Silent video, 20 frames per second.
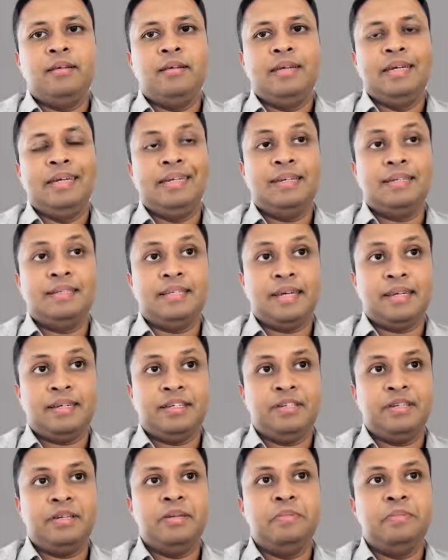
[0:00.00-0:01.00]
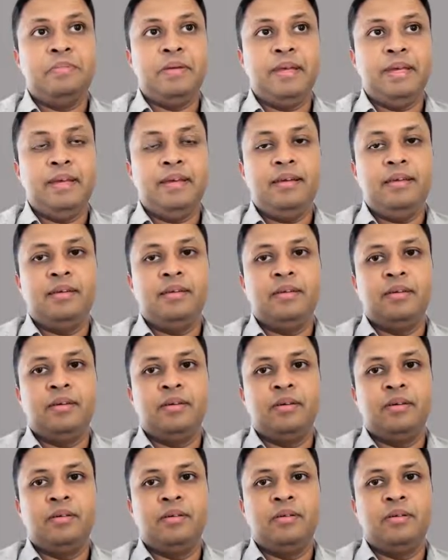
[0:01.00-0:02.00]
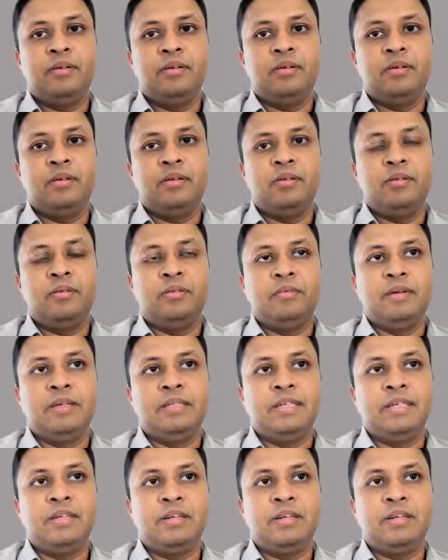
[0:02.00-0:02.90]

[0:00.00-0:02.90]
intersection B, which